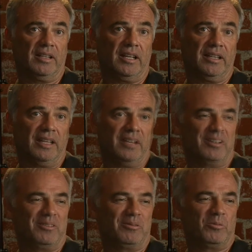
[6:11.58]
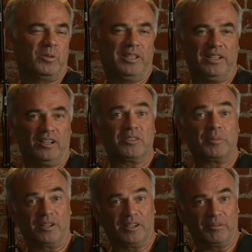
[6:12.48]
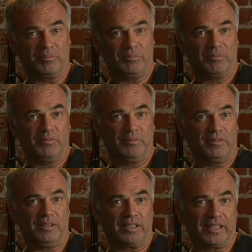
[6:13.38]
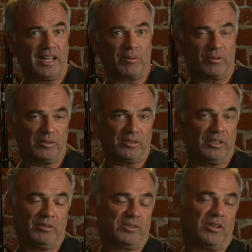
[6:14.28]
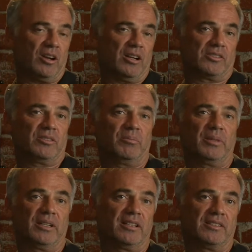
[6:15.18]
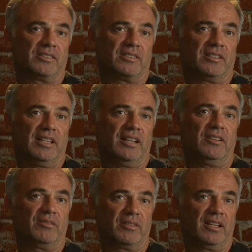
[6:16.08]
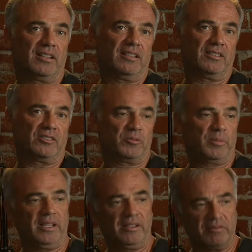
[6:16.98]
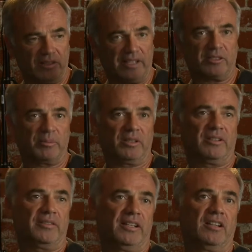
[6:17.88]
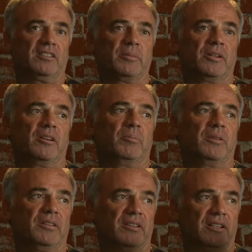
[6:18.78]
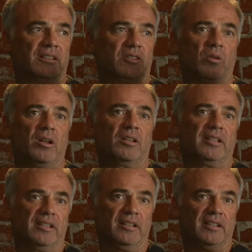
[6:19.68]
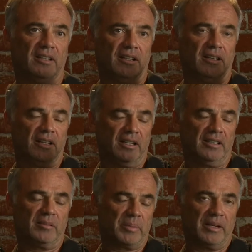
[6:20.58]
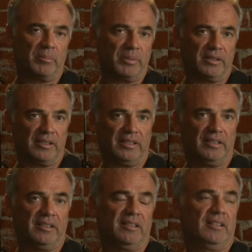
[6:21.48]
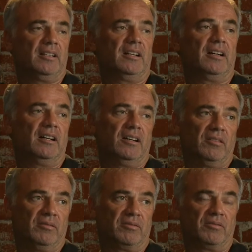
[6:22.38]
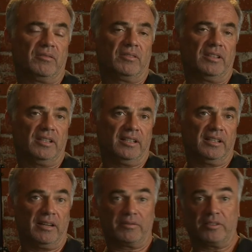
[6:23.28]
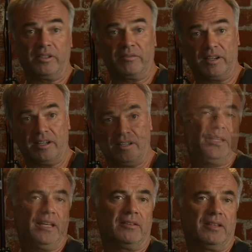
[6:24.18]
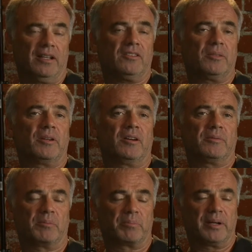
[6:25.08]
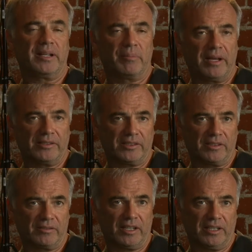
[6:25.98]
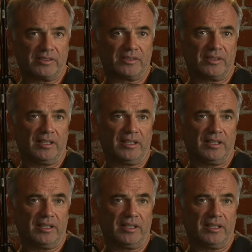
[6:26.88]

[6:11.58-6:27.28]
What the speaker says: And then with the Ultimate Arm, the camera was awesome, because then you've got the speed and flexibility of the Ultimate Arm, but you've got the quality and the dependability of the F-35. The Ultimate Arm's a pretty amazing device.